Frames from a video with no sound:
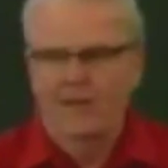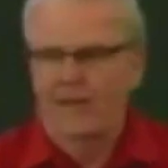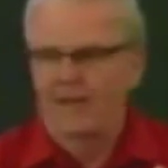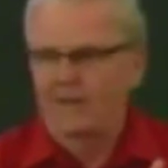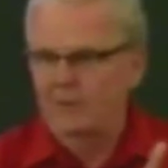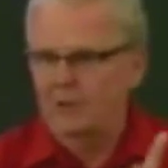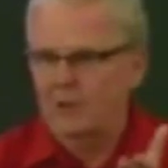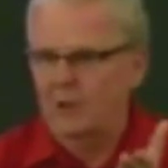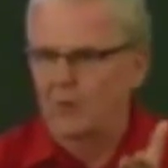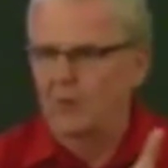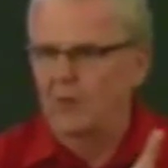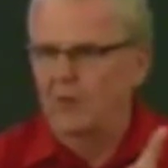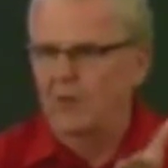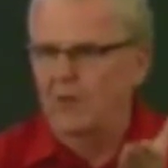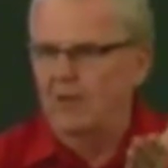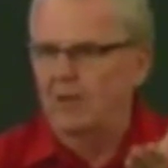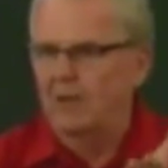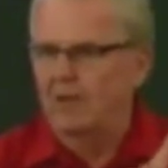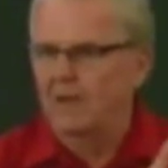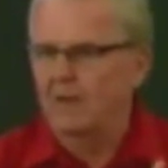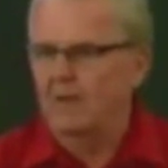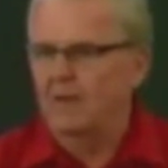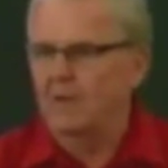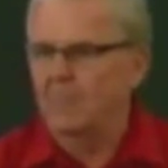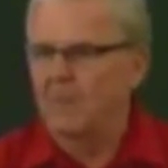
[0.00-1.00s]
And so he
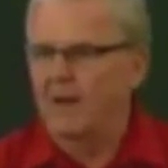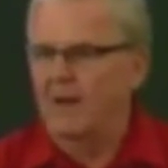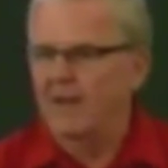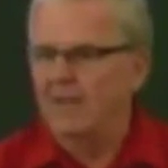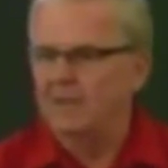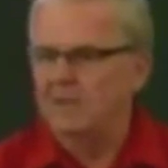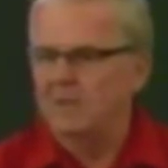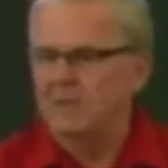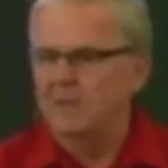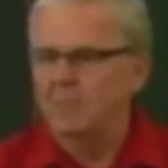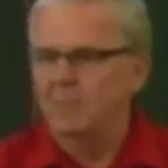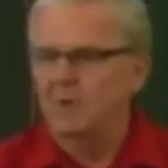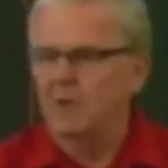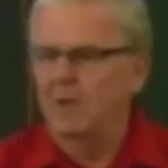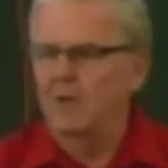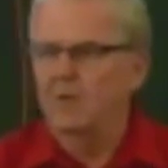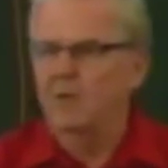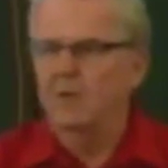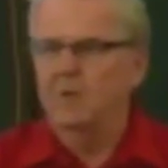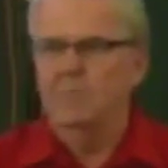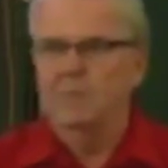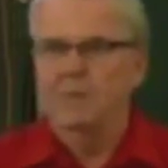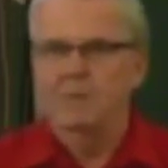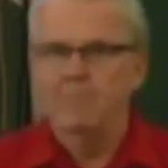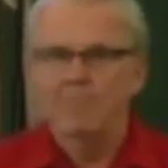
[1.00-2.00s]
commands them
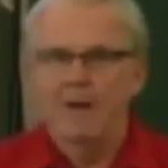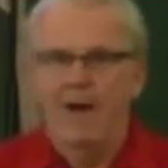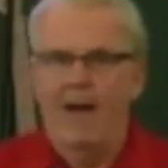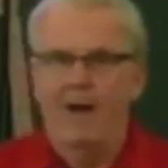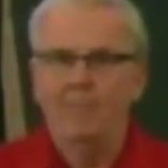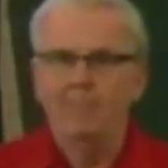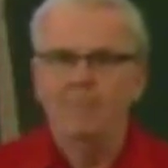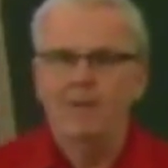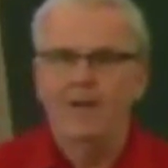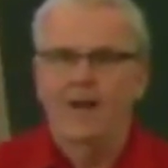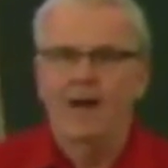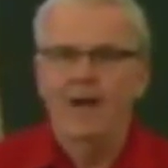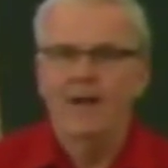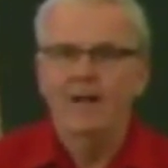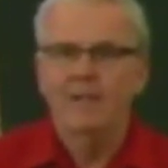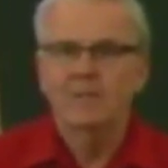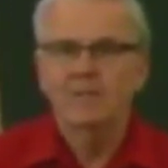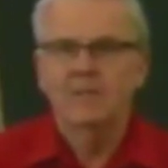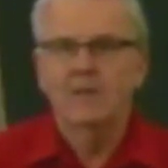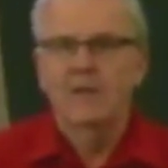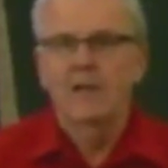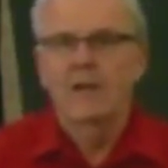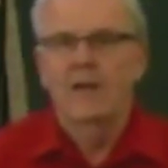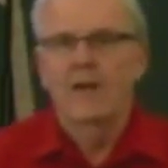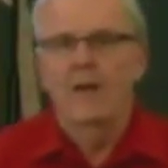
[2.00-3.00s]
to be
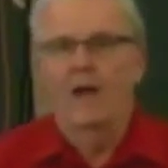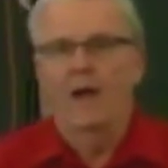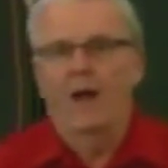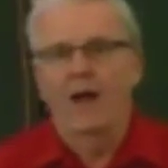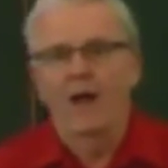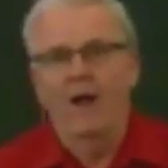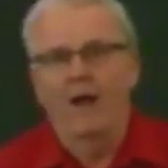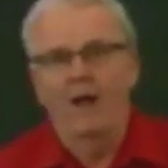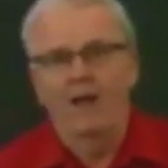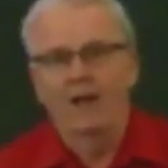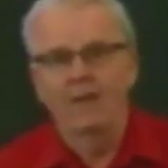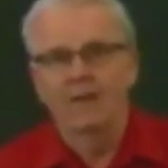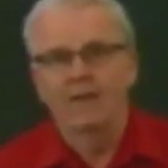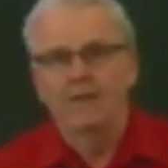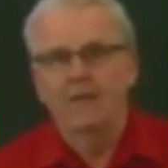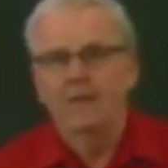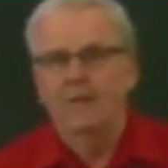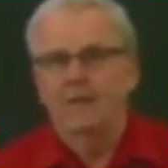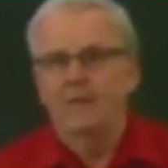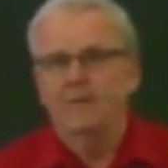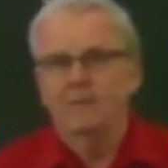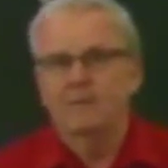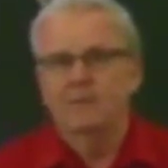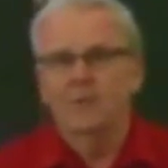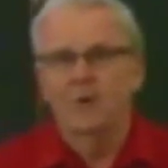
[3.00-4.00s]
baptized. And
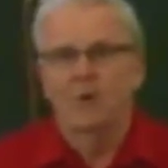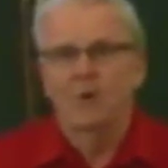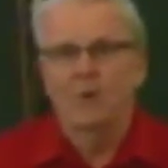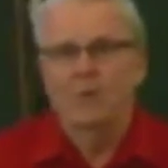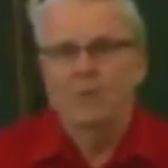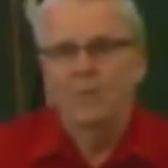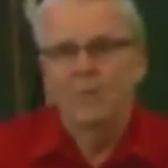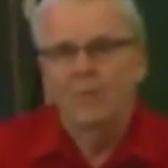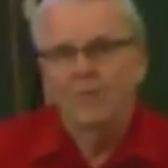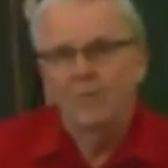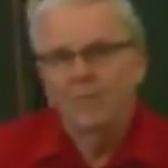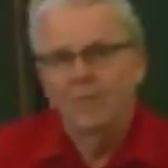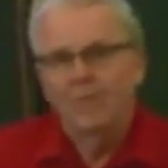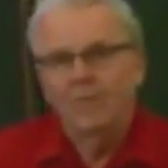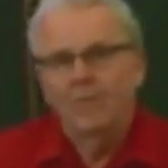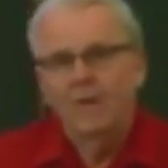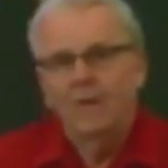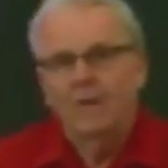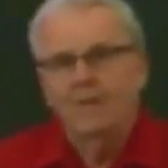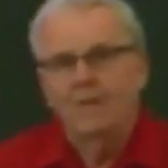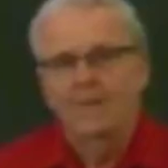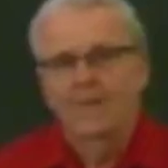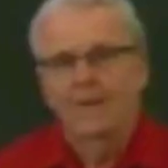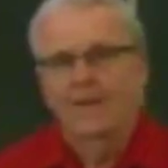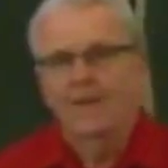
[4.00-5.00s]
so
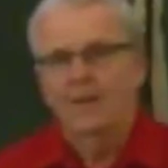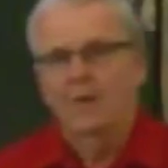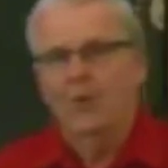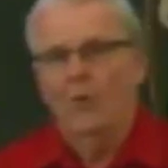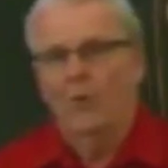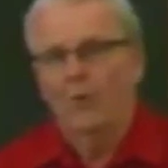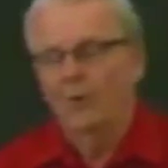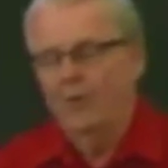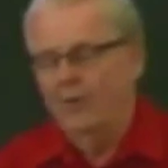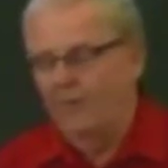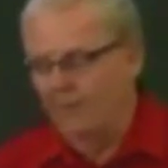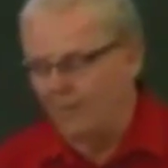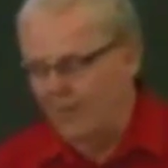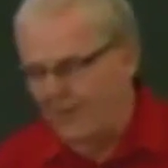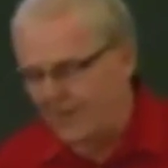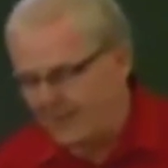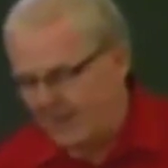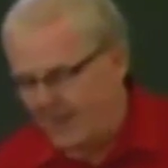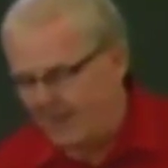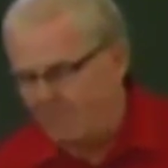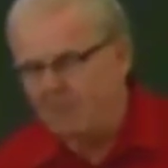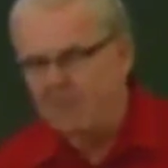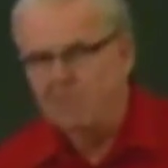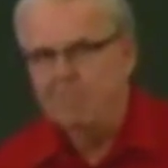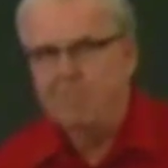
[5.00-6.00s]
he ordered that
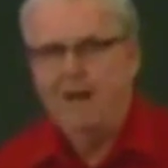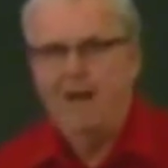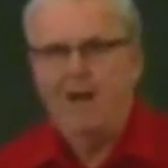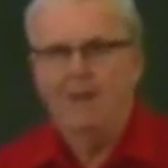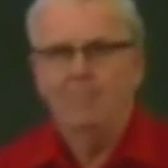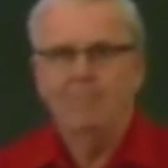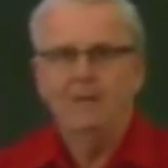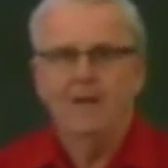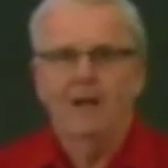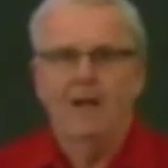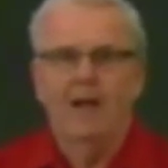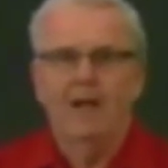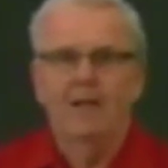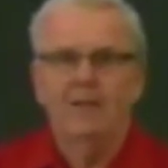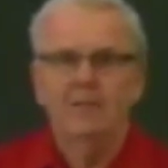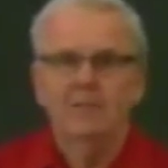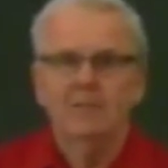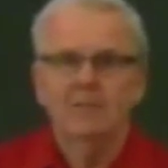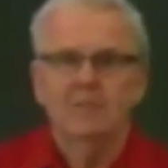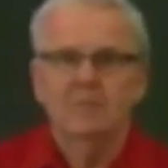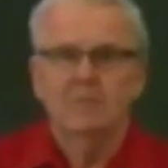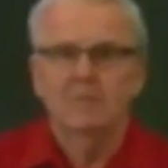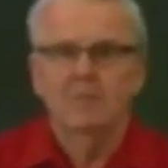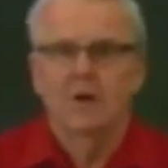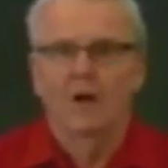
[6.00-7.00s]
they be
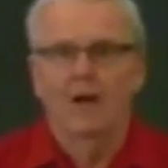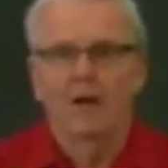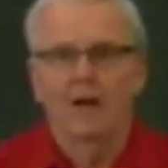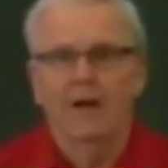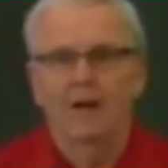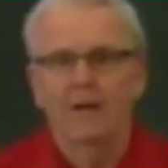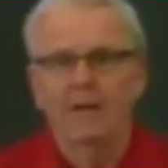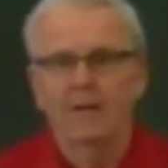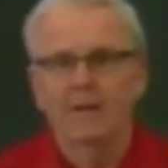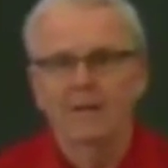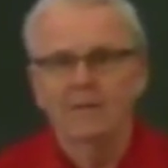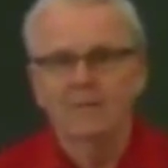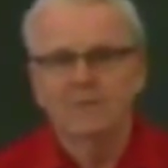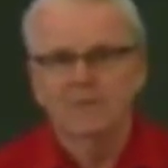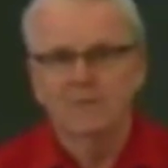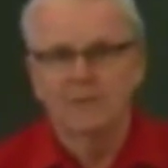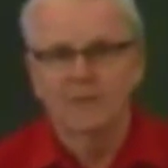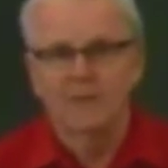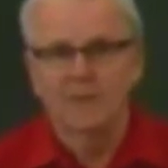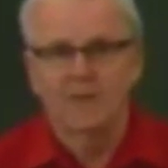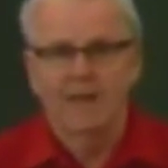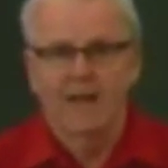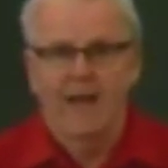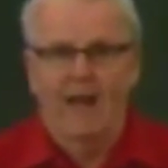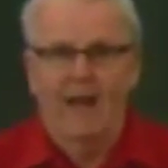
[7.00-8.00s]
baptized. Uh, let's
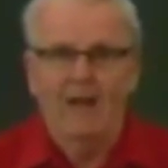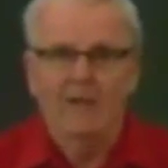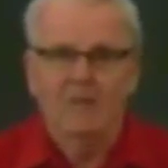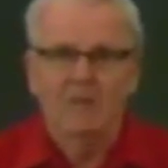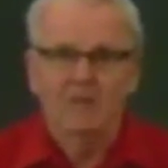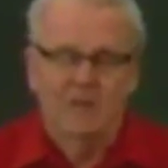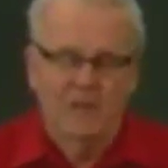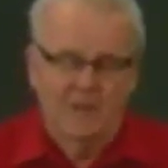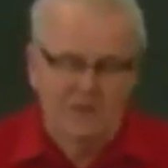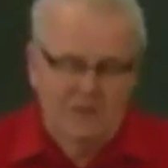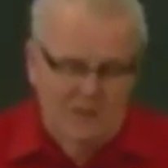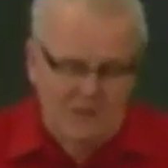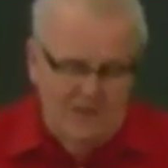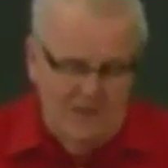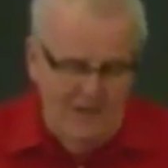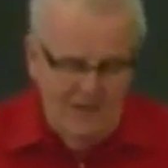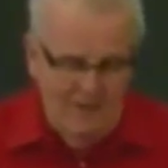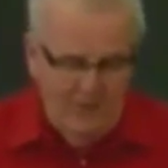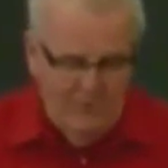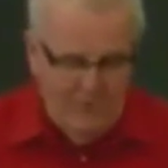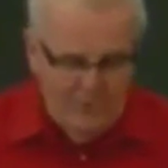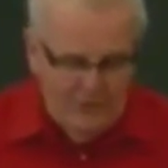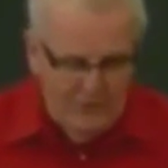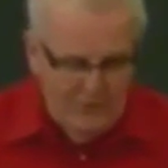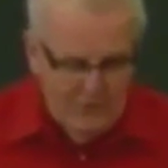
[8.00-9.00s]
look at Acts
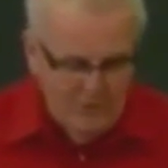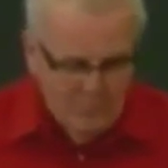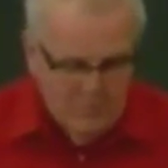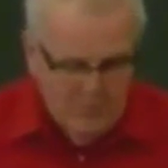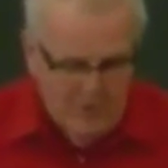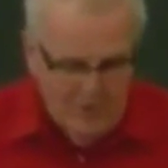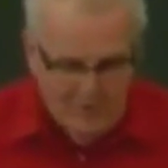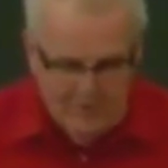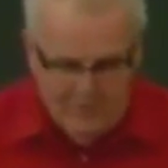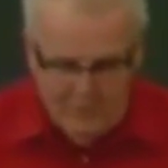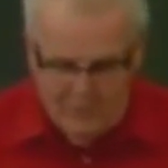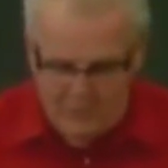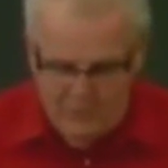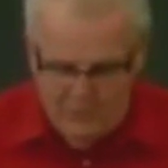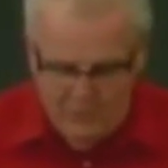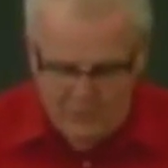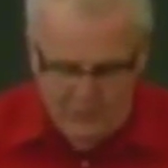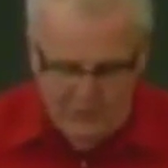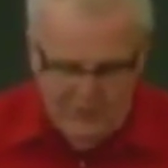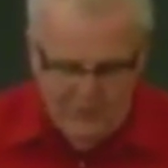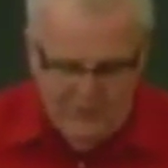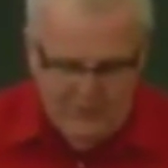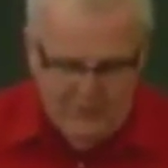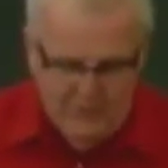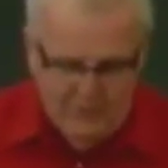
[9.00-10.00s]
16 31 through
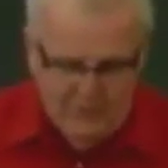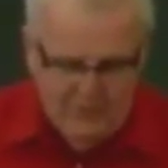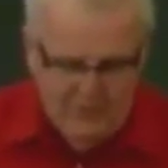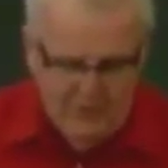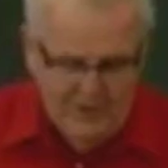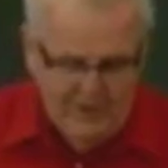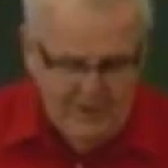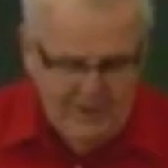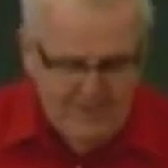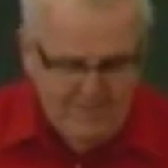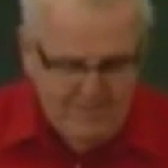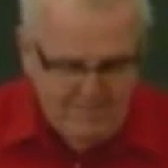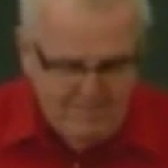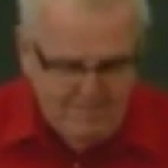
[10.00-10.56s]
33.